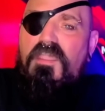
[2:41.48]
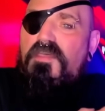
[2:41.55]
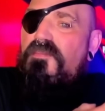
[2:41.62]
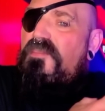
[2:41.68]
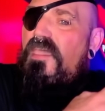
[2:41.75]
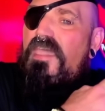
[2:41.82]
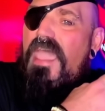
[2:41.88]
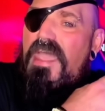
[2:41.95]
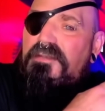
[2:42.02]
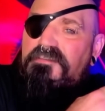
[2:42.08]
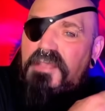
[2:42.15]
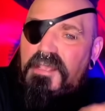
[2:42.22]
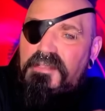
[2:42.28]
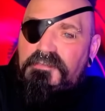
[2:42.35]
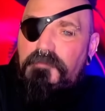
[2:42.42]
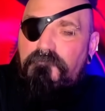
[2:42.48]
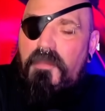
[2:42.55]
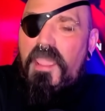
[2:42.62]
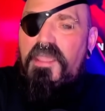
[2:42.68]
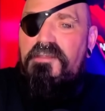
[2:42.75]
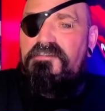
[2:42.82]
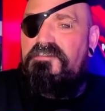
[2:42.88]
the
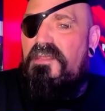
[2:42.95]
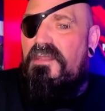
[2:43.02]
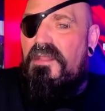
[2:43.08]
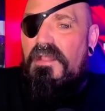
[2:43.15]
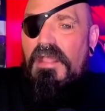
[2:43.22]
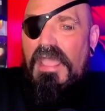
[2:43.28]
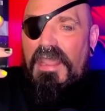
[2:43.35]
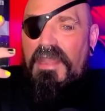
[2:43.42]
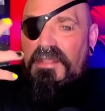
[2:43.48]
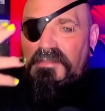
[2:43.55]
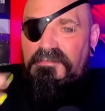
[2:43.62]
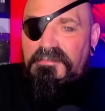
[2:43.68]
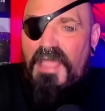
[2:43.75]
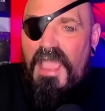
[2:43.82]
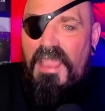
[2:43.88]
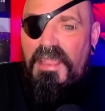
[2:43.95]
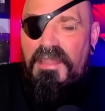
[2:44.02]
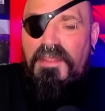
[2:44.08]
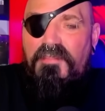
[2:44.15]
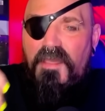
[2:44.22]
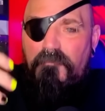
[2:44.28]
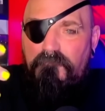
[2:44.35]
anticipation and anxiety
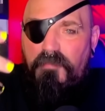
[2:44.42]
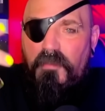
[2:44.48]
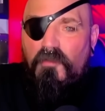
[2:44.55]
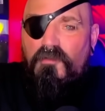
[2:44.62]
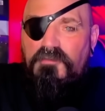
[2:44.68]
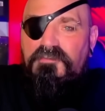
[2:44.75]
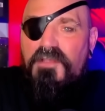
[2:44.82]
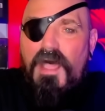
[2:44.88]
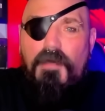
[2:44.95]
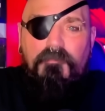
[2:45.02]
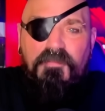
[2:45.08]
that builds up,